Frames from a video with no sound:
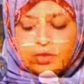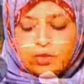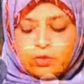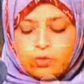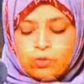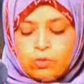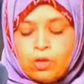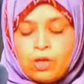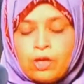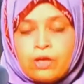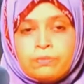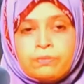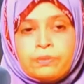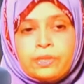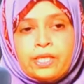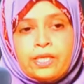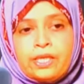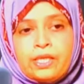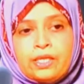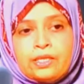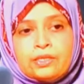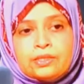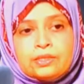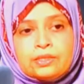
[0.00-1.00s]
you are
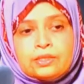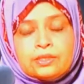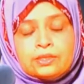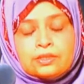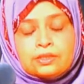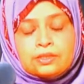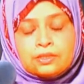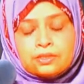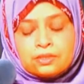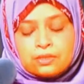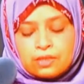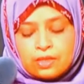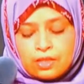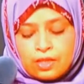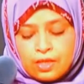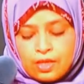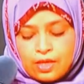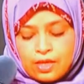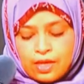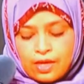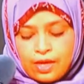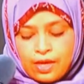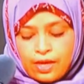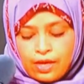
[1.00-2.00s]
peace,
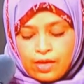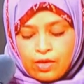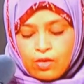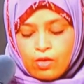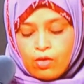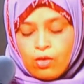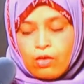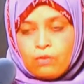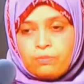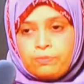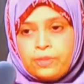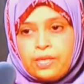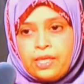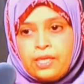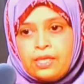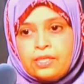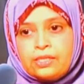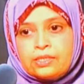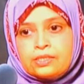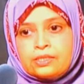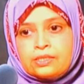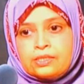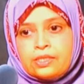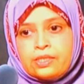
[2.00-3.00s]
and all
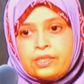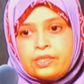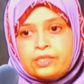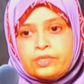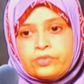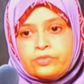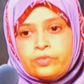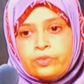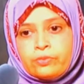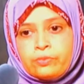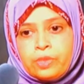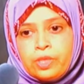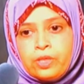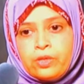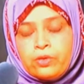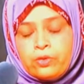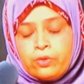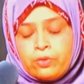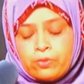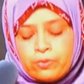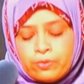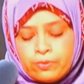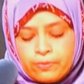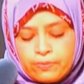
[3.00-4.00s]
peace is from
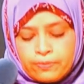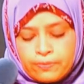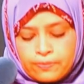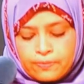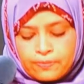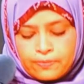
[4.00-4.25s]
you,